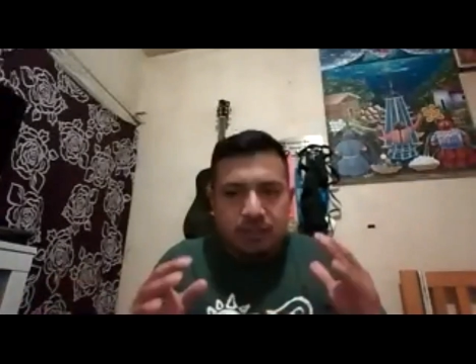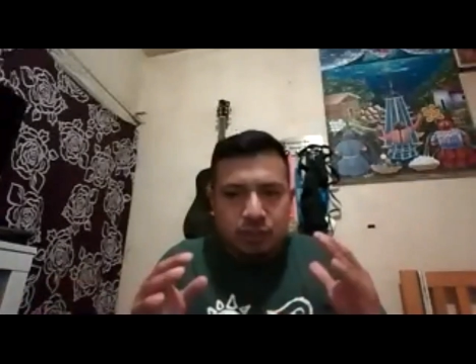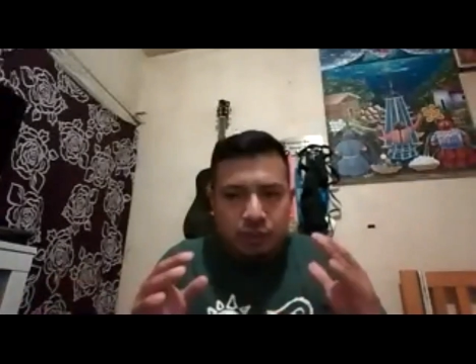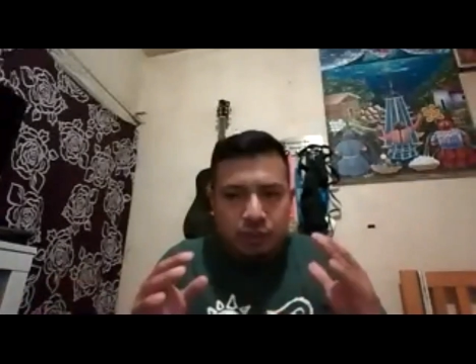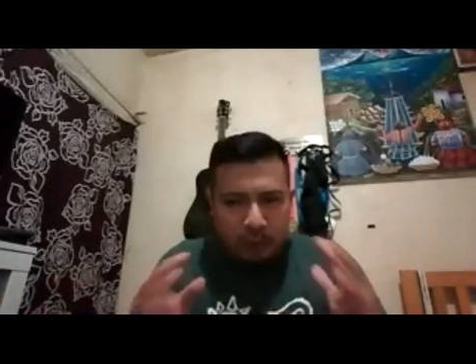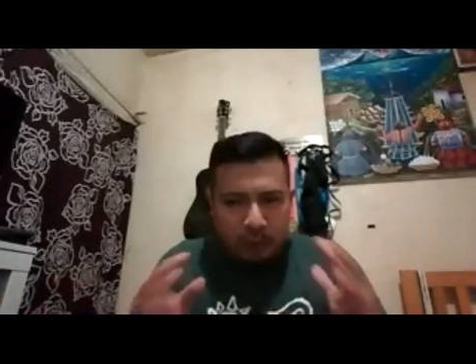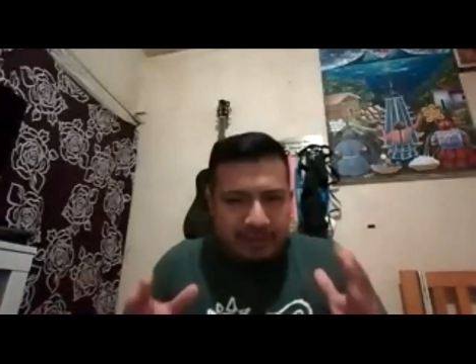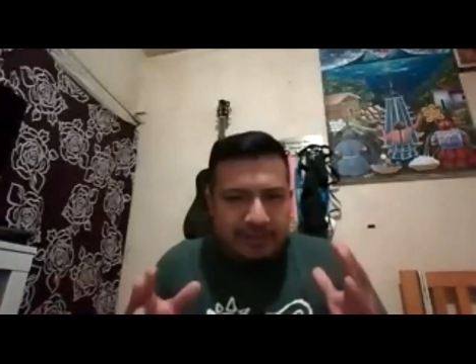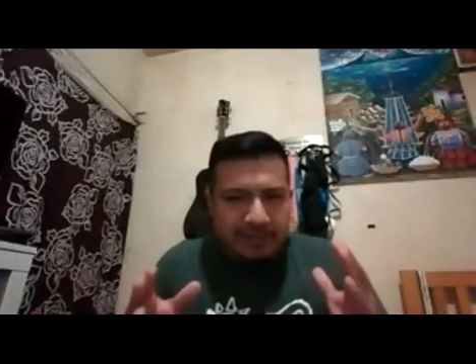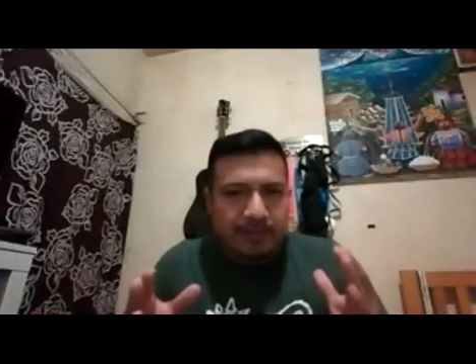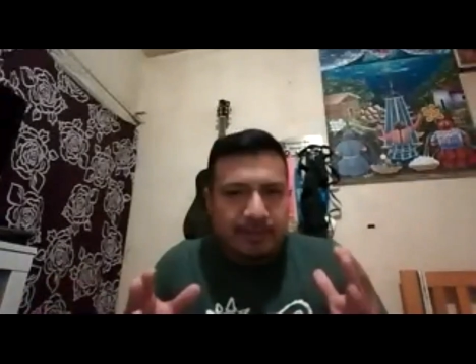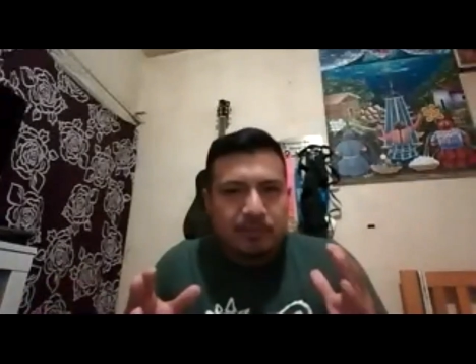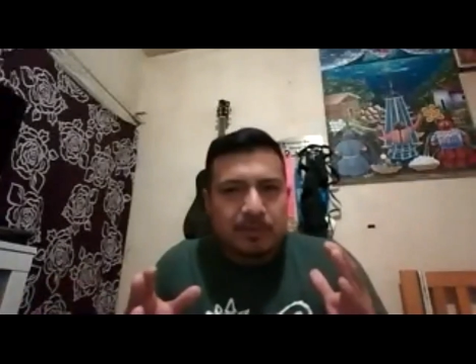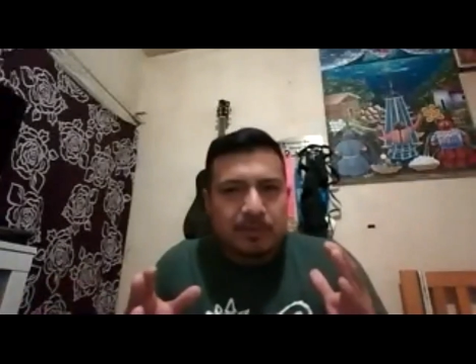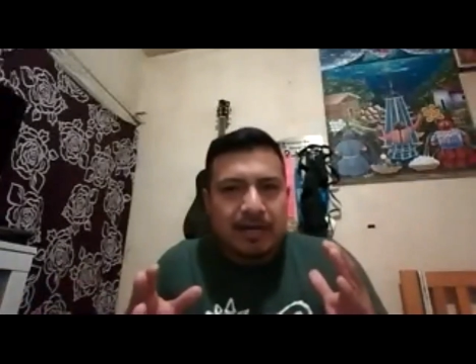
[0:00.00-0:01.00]
Treat
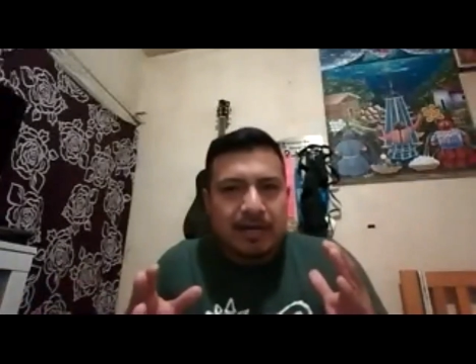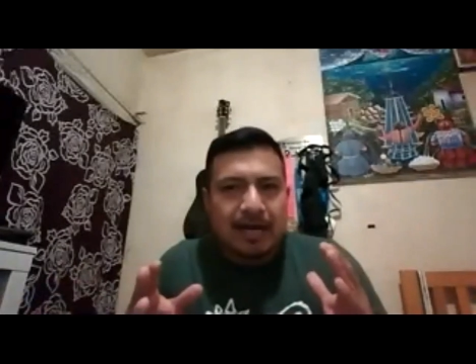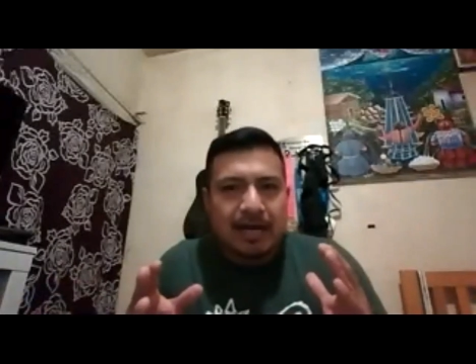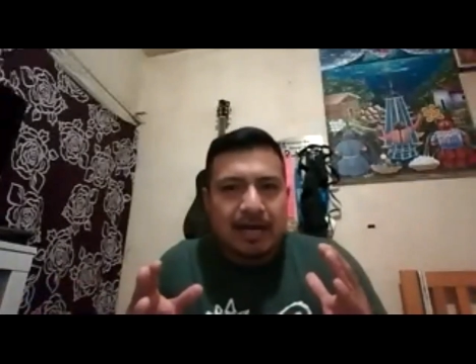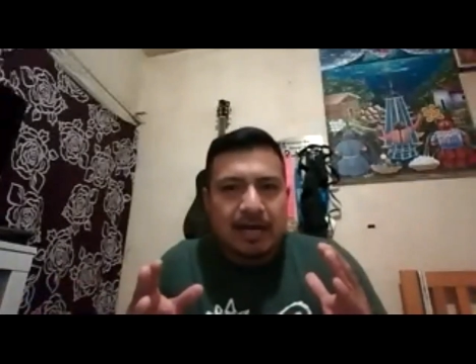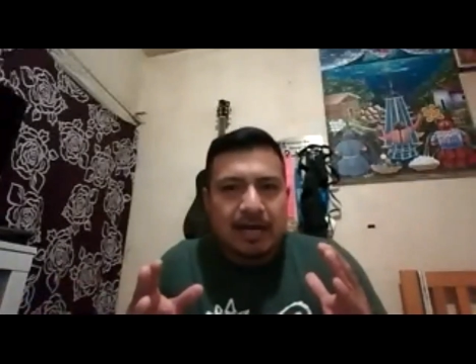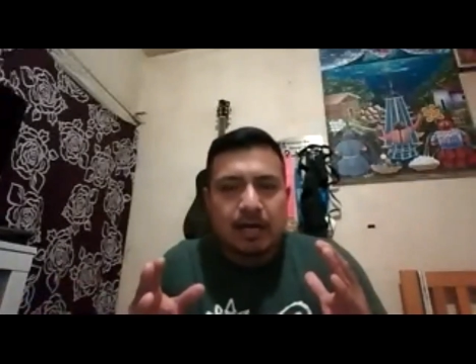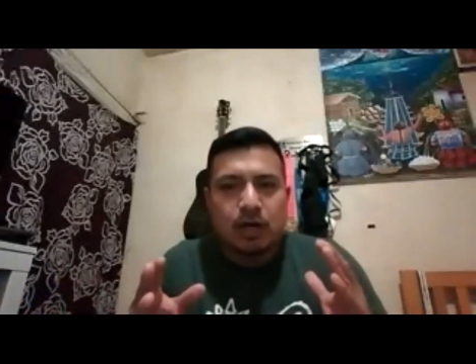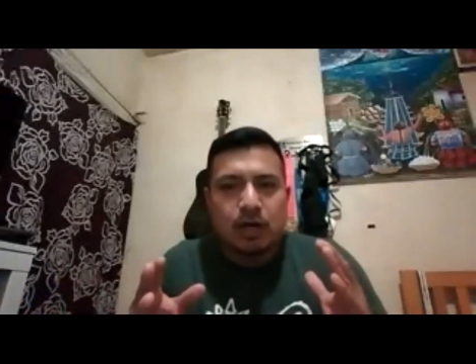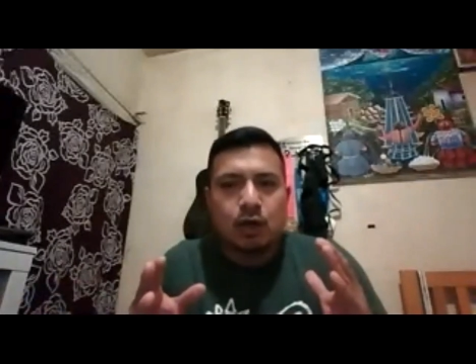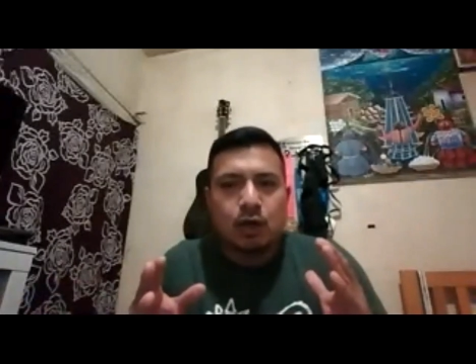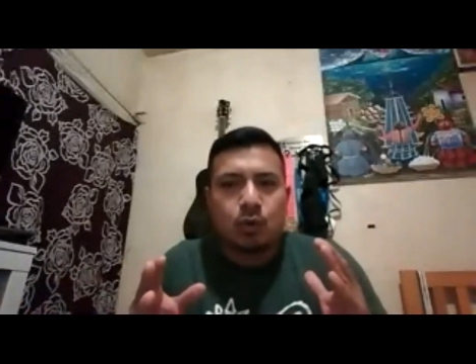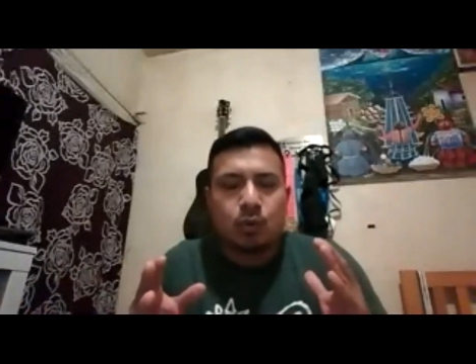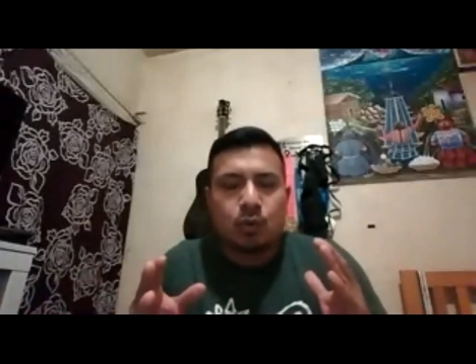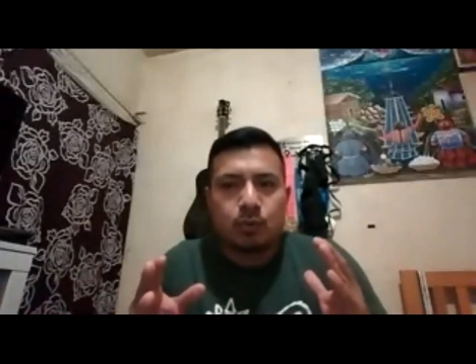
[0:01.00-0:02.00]
them
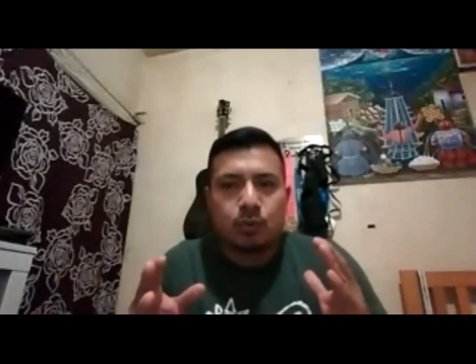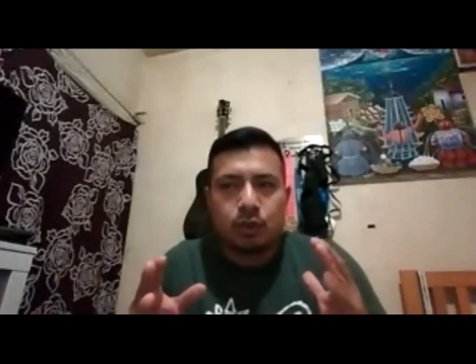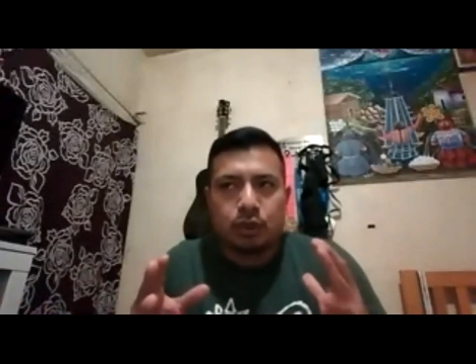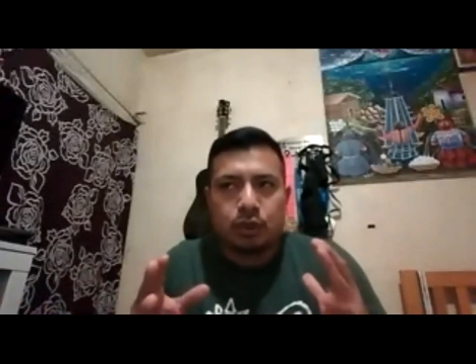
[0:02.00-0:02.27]
how